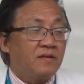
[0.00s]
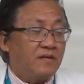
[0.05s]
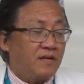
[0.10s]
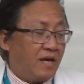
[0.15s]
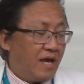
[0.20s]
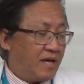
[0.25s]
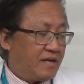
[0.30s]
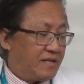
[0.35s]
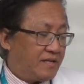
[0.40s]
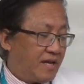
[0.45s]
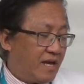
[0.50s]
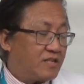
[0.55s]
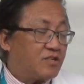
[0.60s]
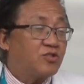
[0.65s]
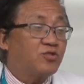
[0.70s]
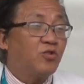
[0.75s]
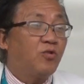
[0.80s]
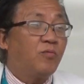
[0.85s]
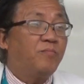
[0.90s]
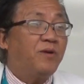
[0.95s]
and it
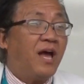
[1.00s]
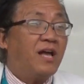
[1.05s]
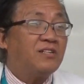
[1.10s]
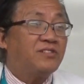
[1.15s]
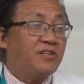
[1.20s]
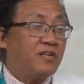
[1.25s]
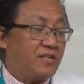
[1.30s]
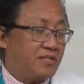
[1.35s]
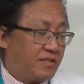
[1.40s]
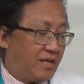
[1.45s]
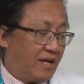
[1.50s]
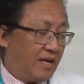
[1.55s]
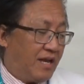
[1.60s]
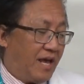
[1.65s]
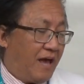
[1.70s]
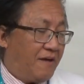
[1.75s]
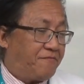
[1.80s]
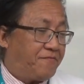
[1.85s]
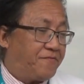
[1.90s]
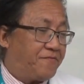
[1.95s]
has 2 branches, the
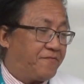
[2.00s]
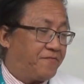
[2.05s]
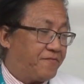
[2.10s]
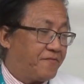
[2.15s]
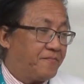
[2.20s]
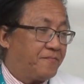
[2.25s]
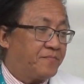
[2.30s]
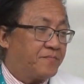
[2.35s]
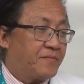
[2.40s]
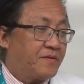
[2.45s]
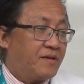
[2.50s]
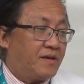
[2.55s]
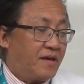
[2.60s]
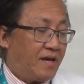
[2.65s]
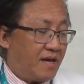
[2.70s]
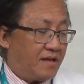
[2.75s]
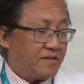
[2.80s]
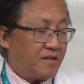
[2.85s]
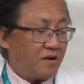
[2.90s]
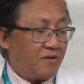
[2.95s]
left
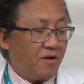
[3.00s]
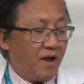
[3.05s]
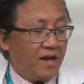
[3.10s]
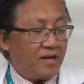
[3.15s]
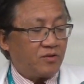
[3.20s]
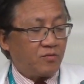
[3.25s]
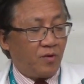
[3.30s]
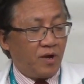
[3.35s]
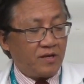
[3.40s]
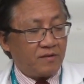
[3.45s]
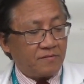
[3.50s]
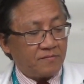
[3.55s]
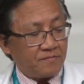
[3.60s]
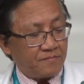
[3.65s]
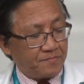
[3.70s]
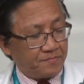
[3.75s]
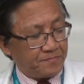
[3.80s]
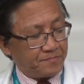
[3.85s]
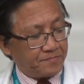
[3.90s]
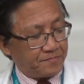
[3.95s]
and the right what?
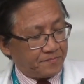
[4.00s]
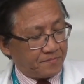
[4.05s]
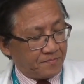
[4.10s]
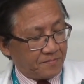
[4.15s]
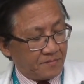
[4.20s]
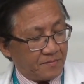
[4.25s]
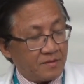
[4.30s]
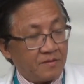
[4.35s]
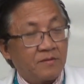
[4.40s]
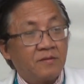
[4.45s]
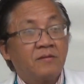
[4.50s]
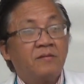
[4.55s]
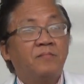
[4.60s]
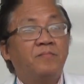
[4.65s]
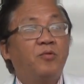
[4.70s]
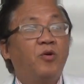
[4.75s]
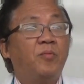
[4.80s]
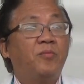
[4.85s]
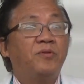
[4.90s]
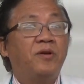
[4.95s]

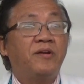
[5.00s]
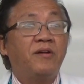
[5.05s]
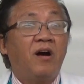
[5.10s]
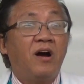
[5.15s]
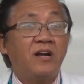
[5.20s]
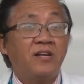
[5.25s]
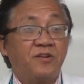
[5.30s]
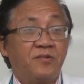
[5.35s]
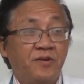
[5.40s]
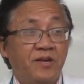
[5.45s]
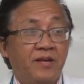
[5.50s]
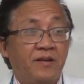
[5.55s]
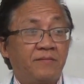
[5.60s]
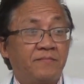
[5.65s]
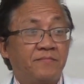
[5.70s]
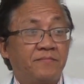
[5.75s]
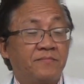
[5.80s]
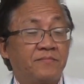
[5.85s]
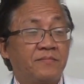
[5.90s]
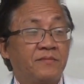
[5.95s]
Pulmonary artery.
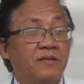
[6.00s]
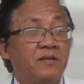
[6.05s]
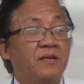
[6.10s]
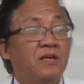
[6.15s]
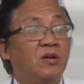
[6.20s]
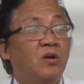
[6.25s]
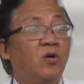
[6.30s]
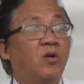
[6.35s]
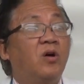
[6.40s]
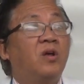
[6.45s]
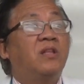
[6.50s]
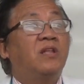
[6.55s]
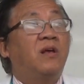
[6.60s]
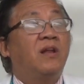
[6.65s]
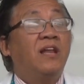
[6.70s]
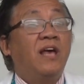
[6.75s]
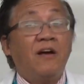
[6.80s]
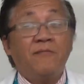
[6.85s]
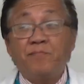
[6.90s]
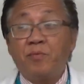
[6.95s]
The
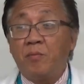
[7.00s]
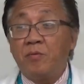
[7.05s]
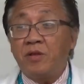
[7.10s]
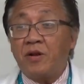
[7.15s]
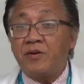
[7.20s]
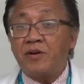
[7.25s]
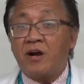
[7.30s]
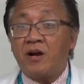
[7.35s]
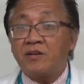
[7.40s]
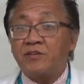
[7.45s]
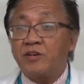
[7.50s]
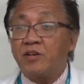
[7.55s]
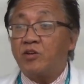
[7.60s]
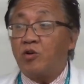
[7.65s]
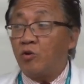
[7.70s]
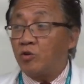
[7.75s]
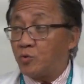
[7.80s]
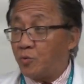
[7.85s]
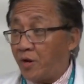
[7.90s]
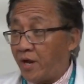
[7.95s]
left pulmonary artery
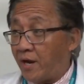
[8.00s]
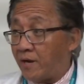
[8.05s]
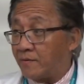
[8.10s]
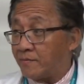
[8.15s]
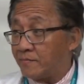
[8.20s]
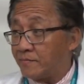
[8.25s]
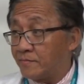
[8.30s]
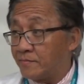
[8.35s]
goes where?